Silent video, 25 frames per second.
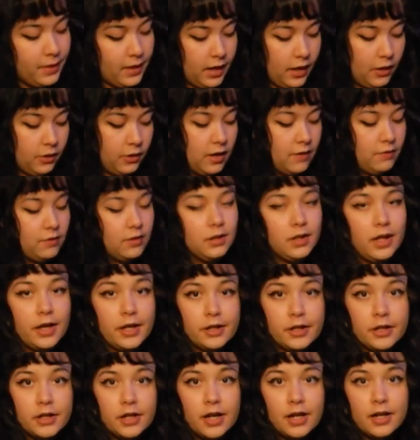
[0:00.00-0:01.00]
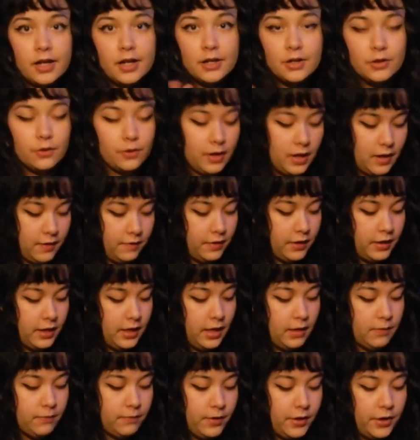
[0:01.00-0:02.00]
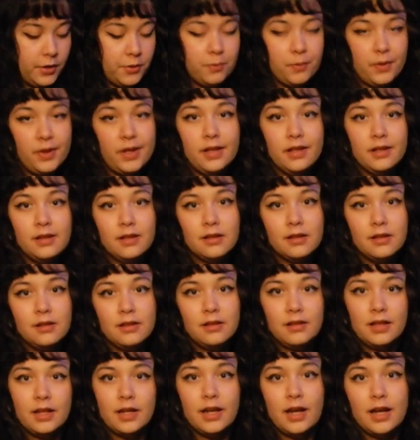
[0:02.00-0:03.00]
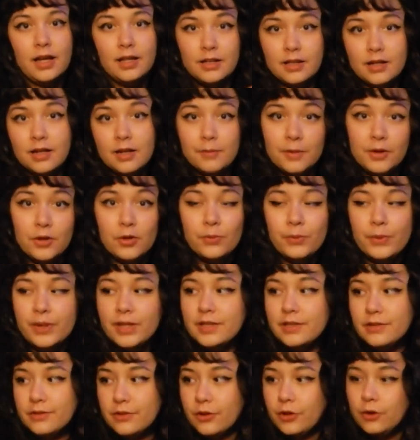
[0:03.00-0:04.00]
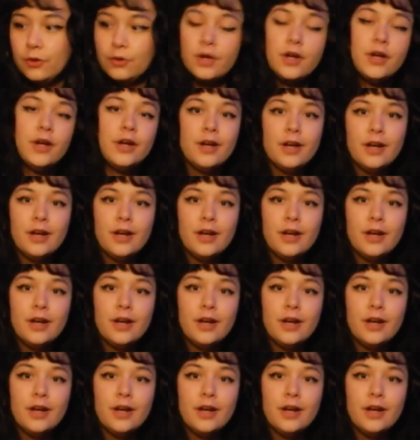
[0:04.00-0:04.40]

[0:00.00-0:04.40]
I don't have a lighter and I don't have a campfire pit like I did at my old place, so